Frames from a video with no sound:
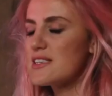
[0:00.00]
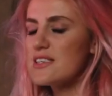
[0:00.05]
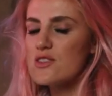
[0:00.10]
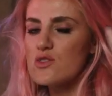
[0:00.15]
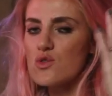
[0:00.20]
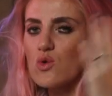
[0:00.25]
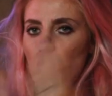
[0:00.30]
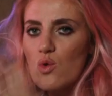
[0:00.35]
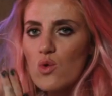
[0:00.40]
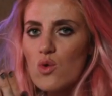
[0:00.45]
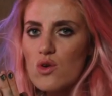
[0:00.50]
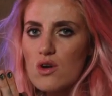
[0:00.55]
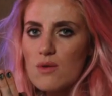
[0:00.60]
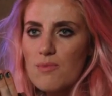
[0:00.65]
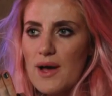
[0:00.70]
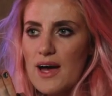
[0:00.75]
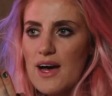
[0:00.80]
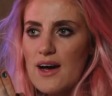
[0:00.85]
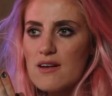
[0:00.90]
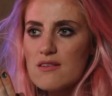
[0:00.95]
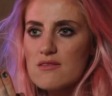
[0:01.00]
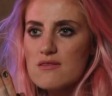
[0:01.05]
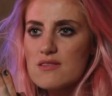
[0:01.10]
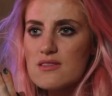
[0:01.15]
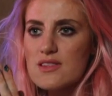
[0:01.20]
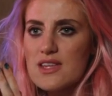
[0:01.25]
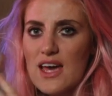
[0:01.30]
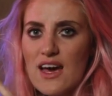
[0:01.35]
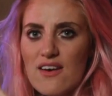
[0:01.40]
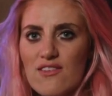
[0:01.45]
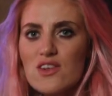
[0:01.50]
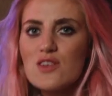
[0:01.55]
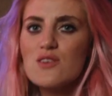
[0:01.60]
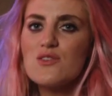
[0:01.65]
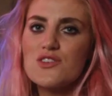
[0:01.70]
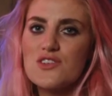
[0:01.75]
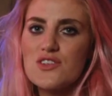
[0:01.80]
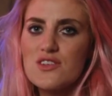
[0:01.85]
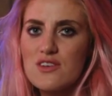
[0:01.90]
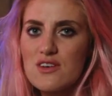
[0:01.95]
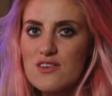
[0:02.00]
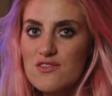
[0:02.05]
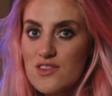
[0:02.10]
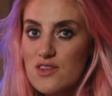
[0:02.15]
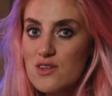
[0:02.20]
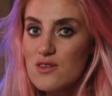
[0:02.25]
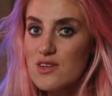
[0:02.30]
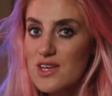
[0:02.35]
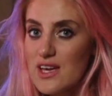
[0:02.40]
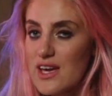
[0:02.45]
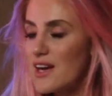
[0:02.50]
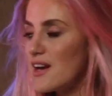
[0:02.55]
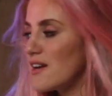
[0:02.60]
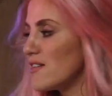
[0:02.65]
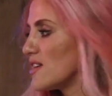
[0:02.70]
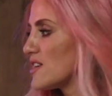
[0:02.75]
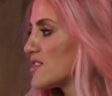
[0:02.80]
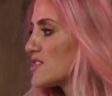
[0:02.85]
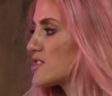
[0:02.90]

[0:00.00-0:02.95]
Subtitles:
is all about the evolution of the nudie era.